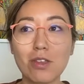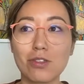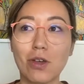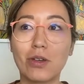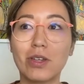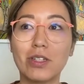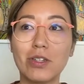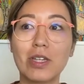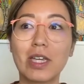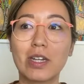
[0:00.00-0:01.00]
So
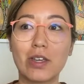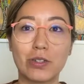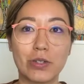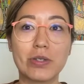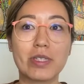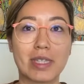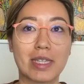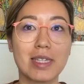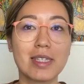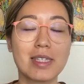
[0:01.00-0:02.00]
you can use
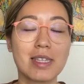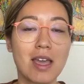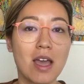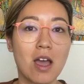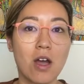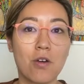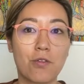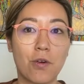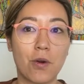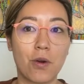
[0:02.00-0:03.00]
this
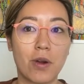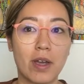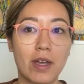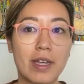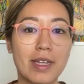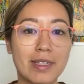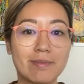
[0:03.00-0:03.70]
for